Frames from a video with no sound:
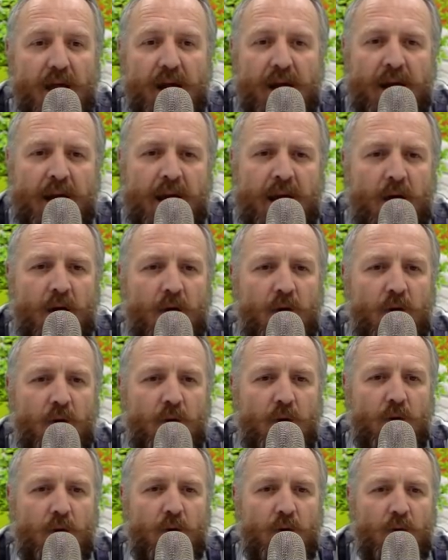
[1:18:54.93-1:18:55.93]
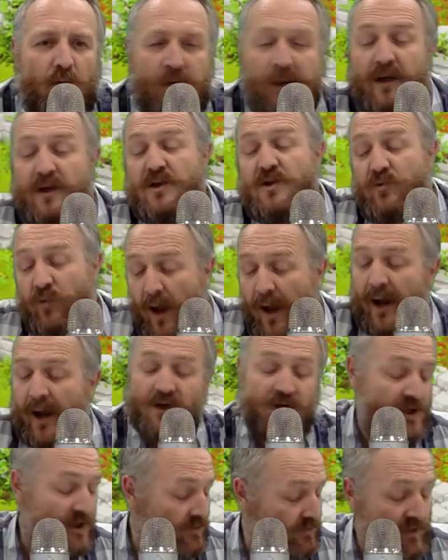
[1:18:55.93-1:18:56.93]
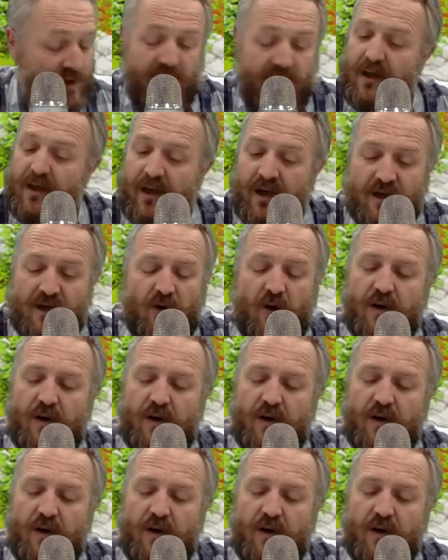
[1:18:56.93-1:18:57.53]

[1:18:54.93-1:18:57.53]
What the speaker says: Now, Lynn's right. She really is.